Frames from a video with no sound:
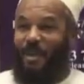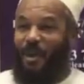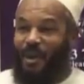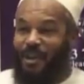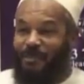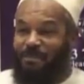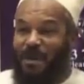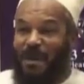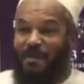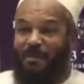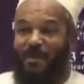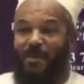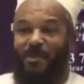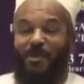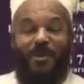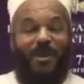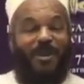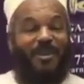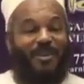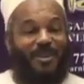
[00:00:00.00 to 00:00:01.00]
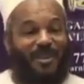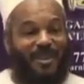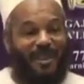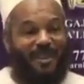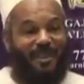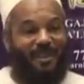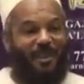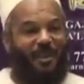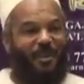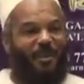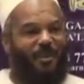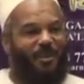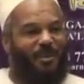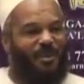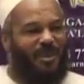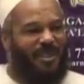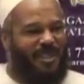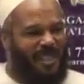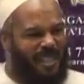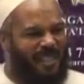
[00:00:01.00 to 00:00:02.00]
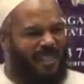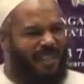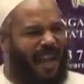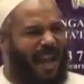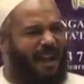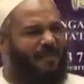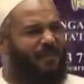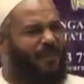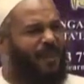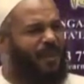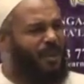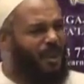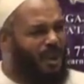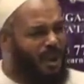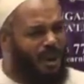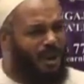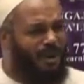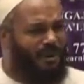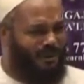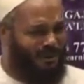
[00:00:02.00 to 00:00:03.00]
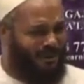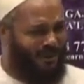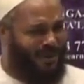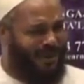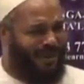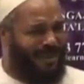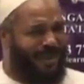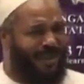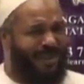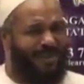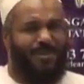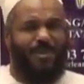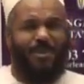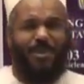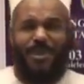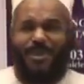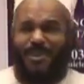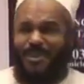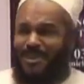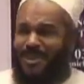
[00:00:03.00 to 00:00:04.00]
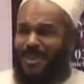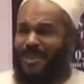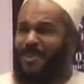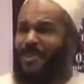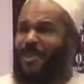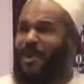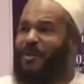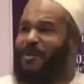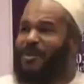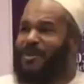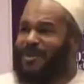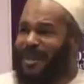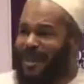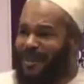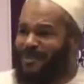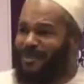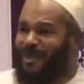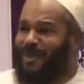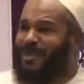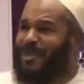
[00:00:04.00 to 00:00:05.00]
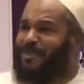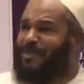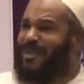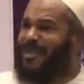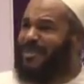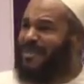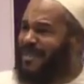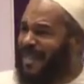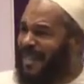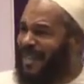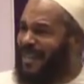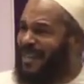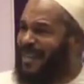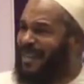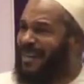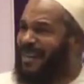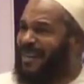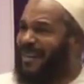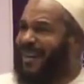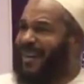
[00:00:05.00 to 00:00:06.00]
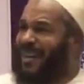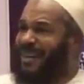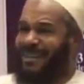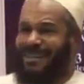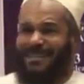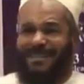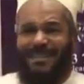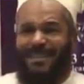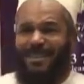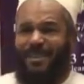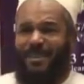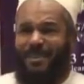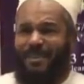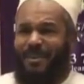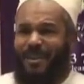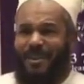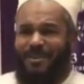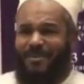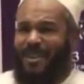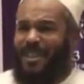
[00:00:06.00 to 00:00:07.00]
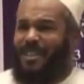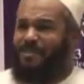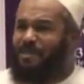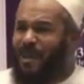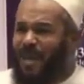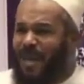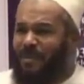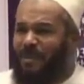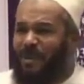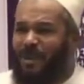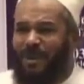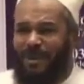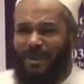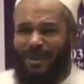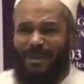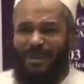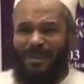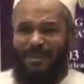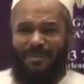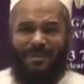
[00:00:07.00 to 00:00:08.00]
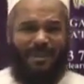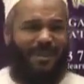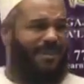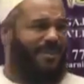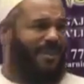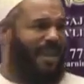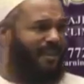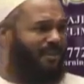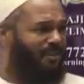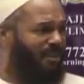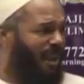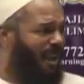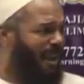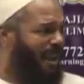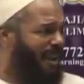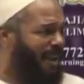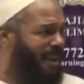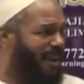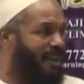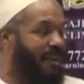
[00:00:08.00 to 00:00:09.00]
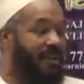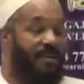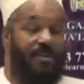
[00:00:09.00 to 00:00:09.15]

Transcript: Those people who still have the nerve to consider homosexuals to be sick and, you know, despicable, etc.,